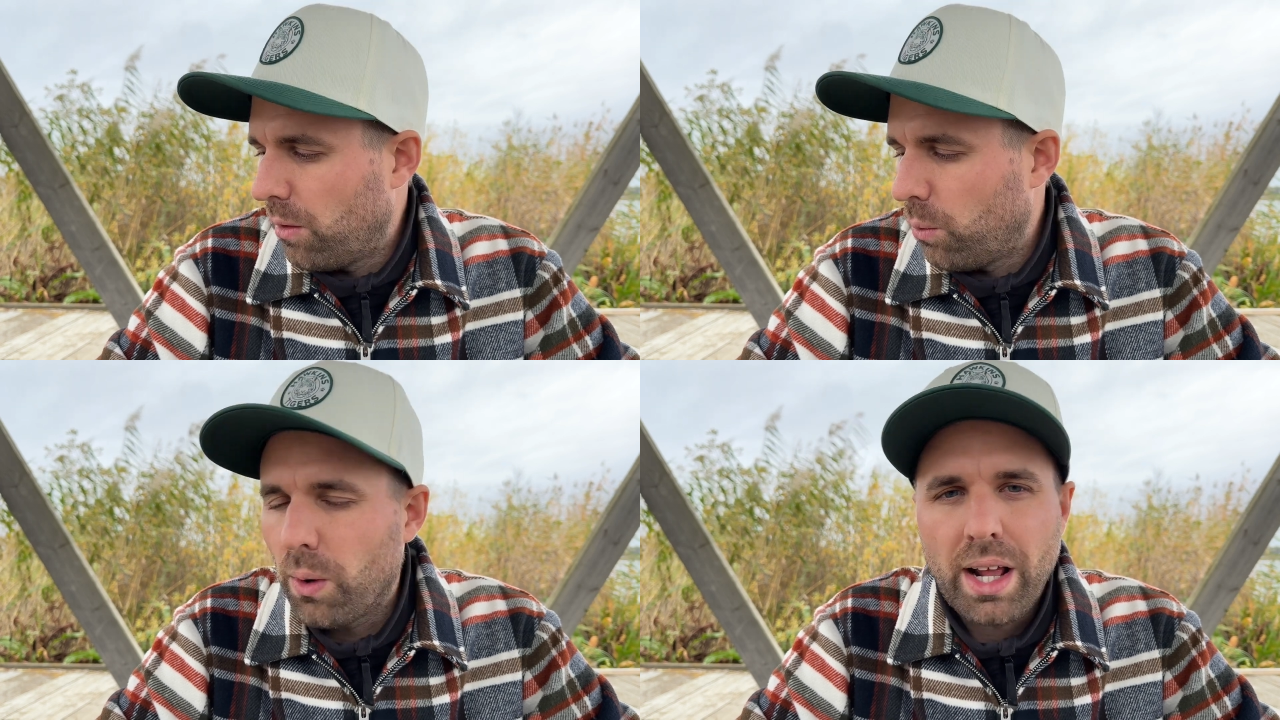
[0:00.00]

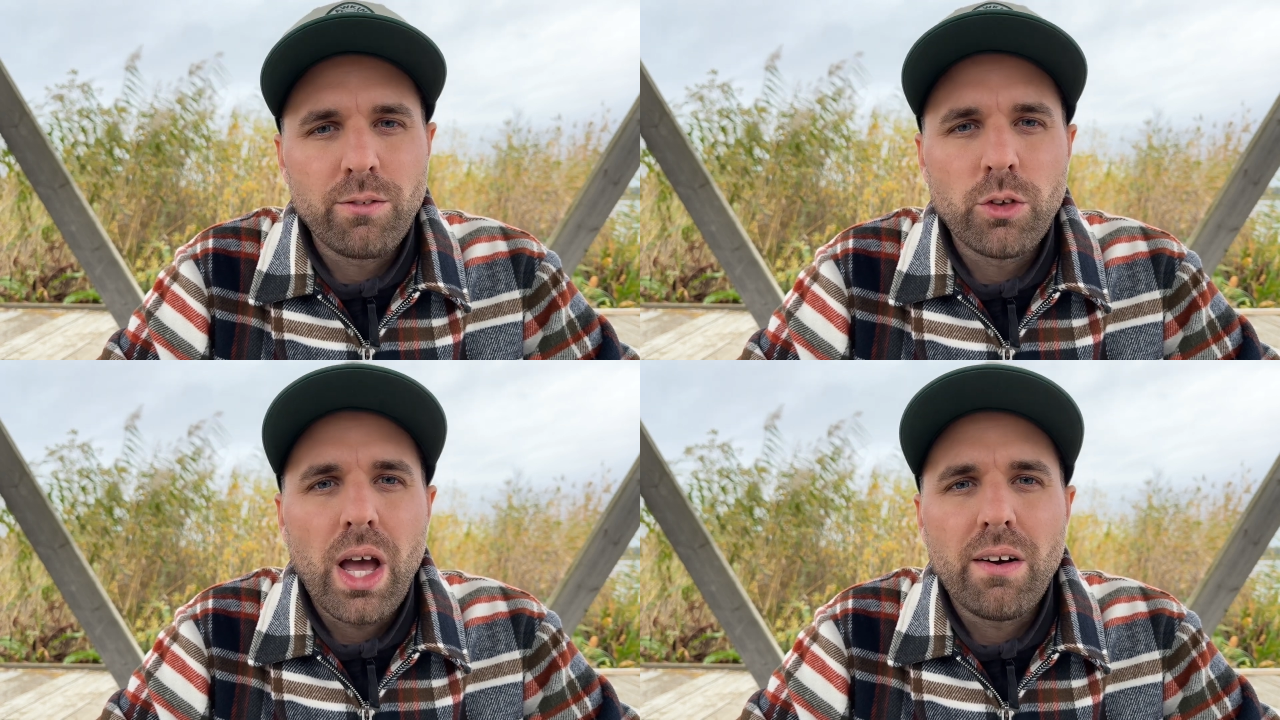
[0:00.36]

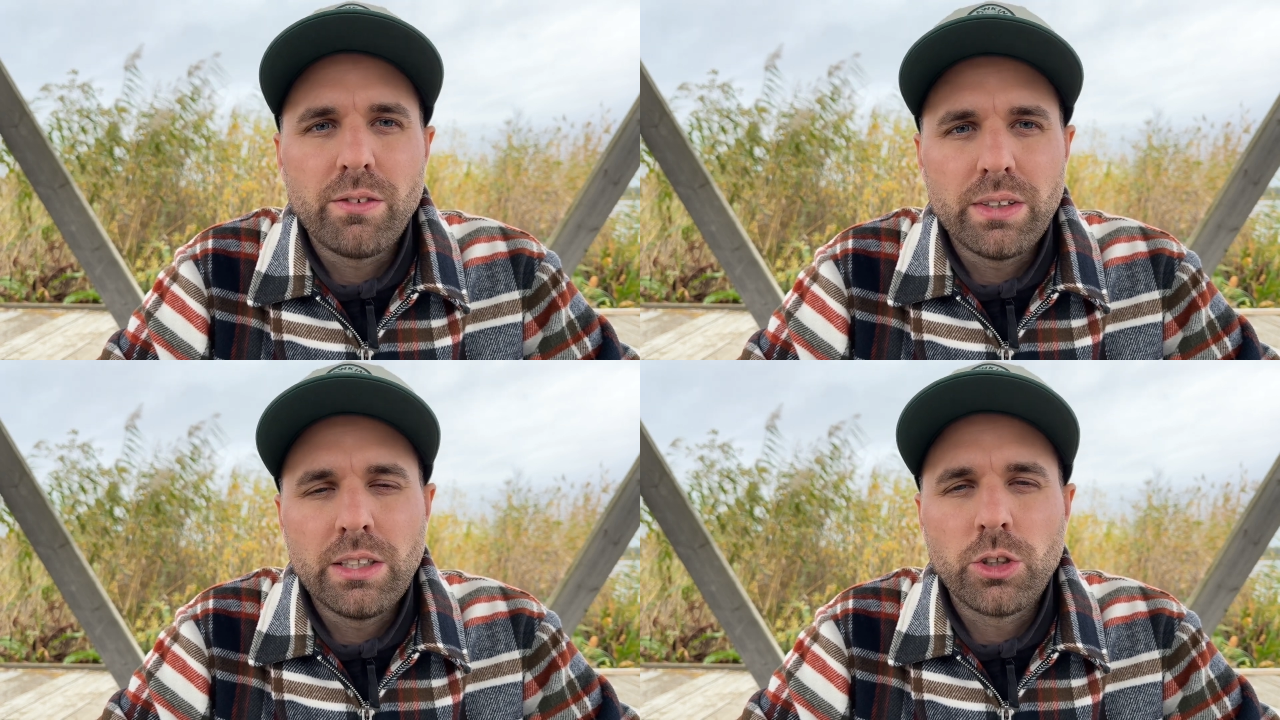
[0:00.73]
whatever you
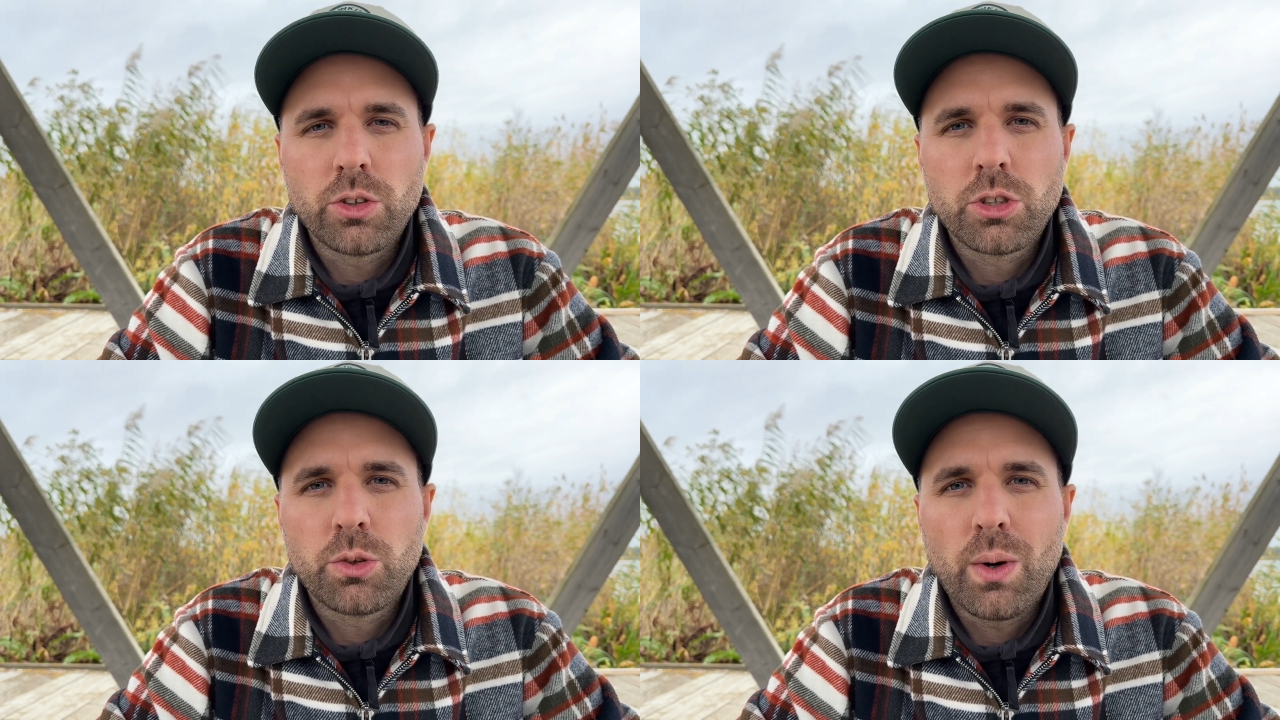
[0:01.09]
have in your
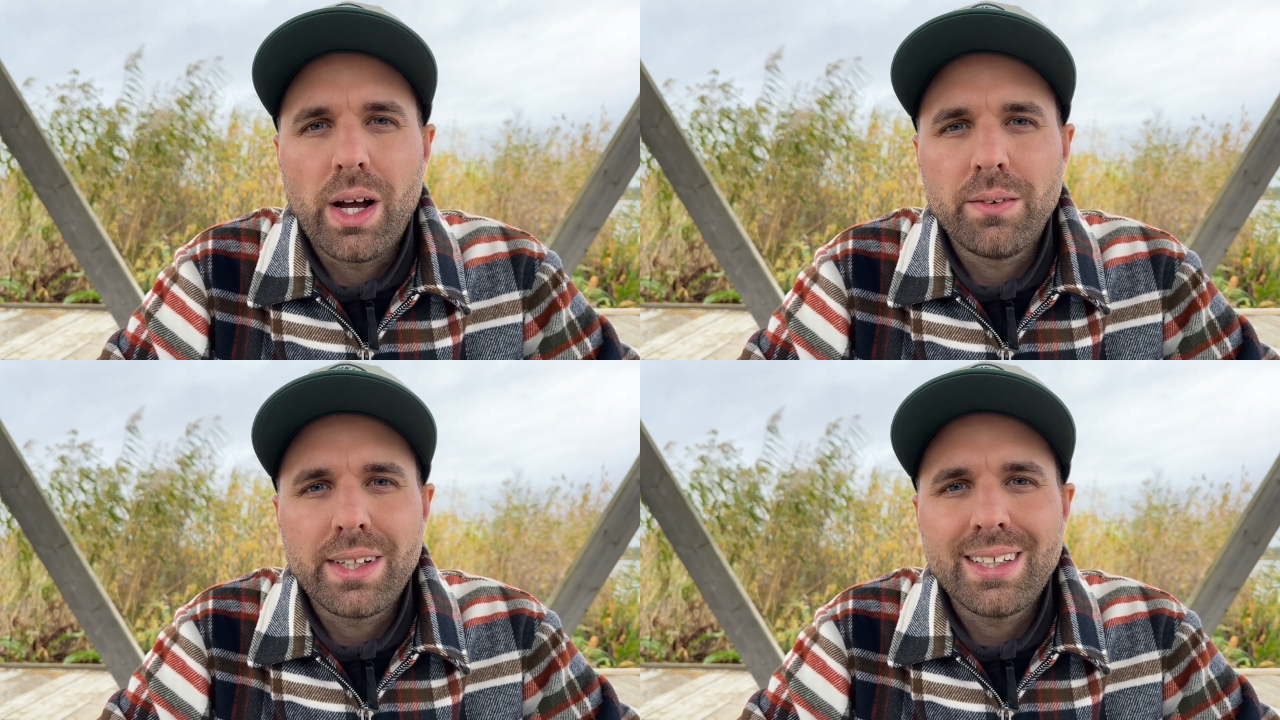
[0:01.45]

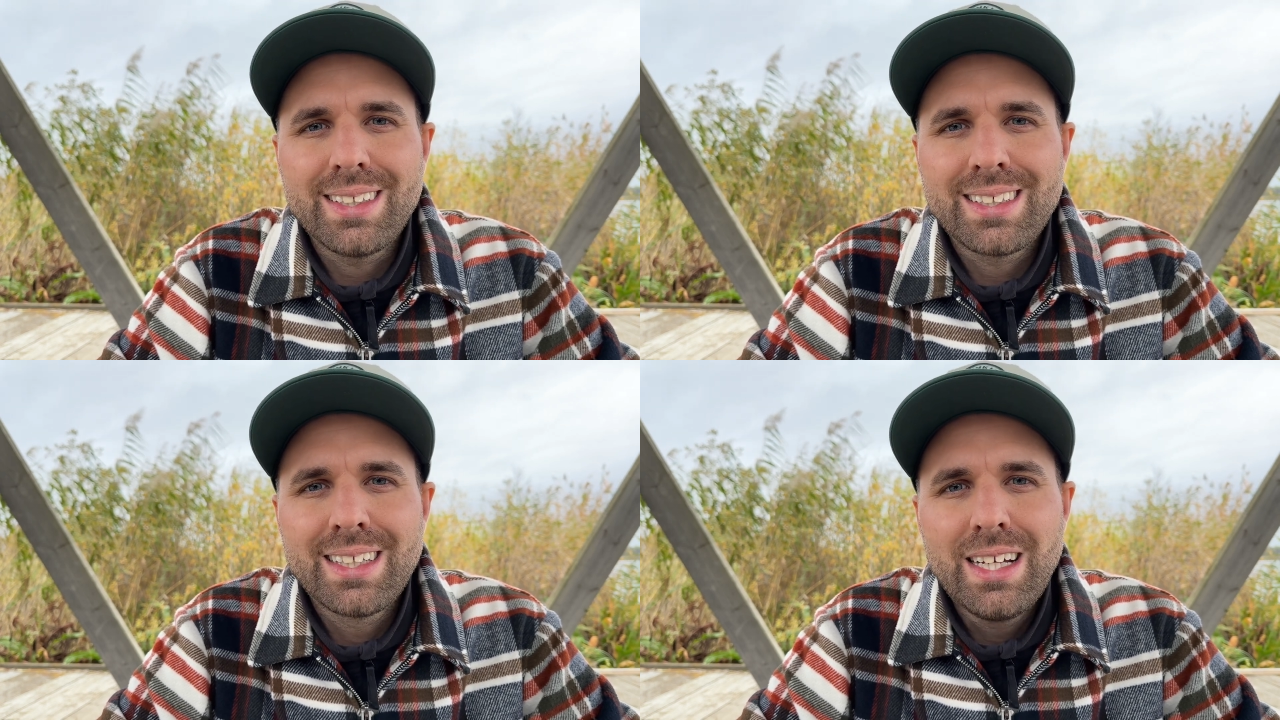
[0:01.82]

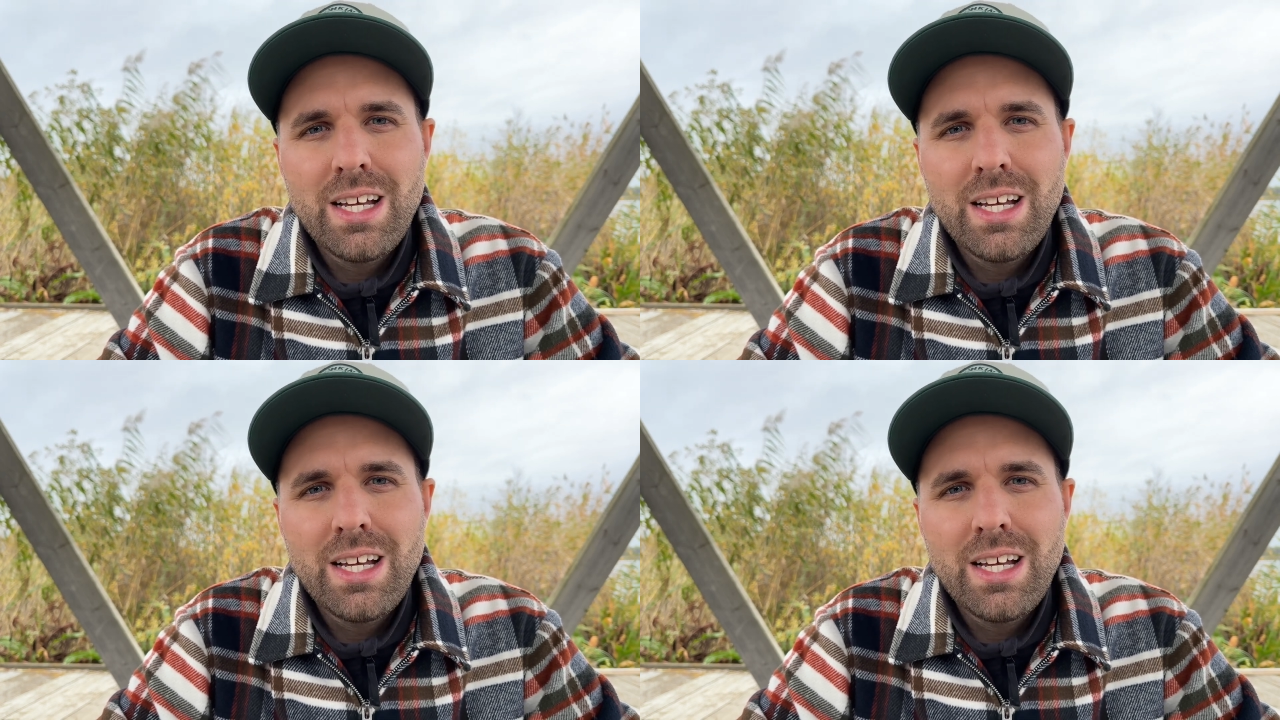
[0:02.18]
surroundings.